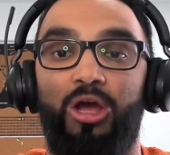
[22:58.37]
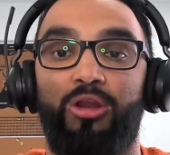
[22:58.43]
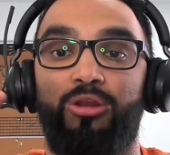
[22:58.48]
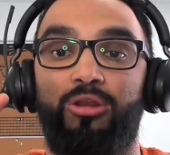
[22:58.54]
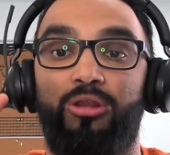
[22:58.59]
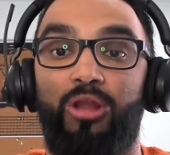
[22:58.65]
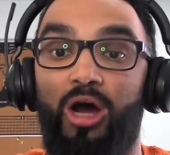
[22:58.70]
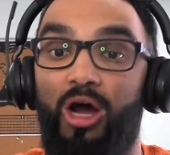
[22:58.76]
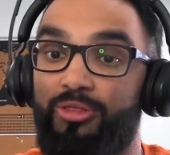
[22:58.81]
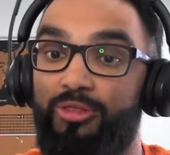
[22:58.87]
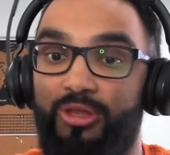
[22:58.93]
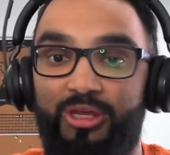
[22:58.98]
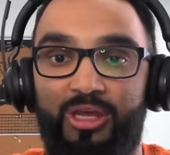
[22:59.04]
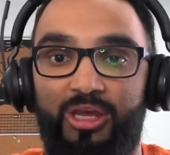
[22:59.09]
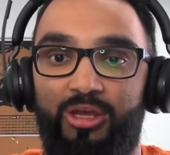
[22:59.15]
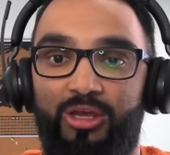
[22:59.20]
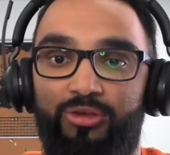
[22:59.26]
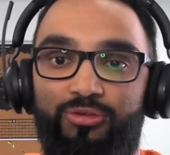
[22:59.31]
Not the
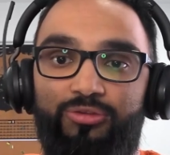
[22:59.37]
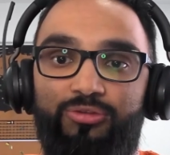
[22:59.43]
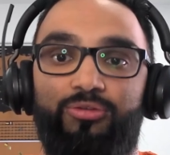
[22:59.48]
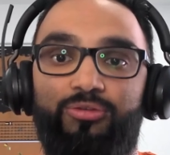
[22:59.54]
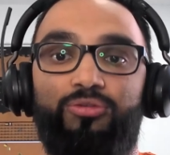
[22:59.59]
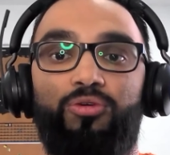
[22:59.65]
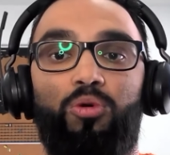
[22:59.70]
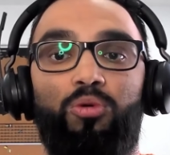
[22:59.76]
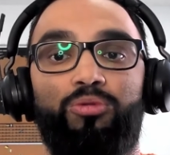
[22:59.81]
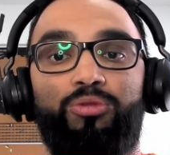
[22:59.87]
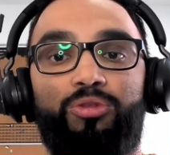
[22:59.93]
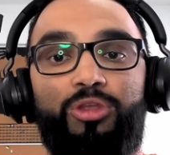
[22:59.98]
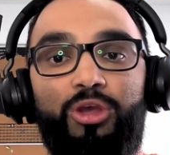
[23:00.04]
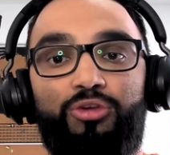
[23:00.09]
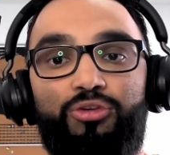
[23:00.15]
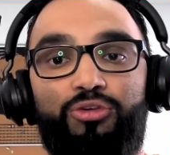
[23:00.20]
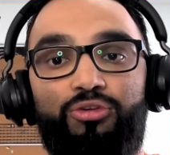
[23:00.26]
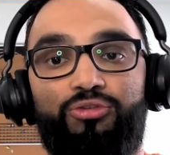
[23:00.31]
case. So
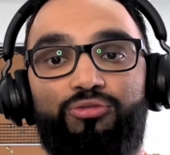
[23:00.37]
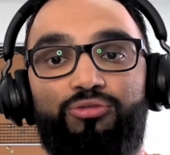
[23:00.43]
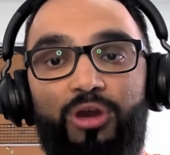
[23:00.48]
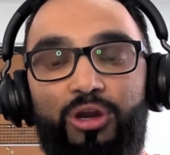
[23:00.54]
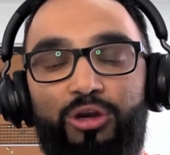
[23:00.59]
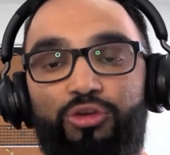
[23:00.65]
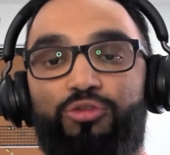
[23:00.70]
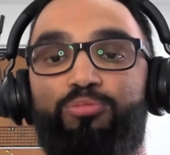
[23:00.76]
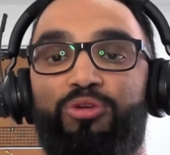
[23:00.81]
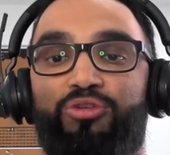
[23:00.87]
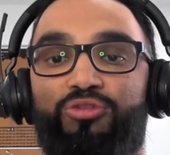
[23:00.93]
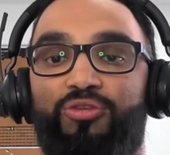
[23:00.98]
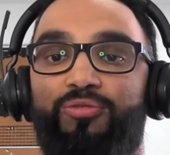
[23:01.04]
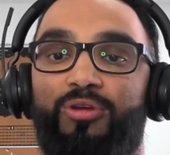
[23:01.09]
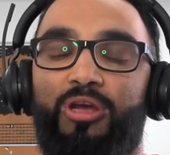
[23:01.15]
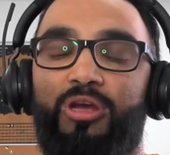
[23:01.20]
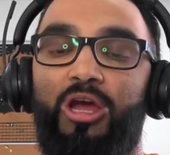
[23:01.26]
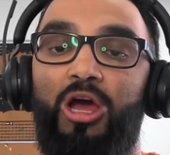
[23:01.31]
this is very specific.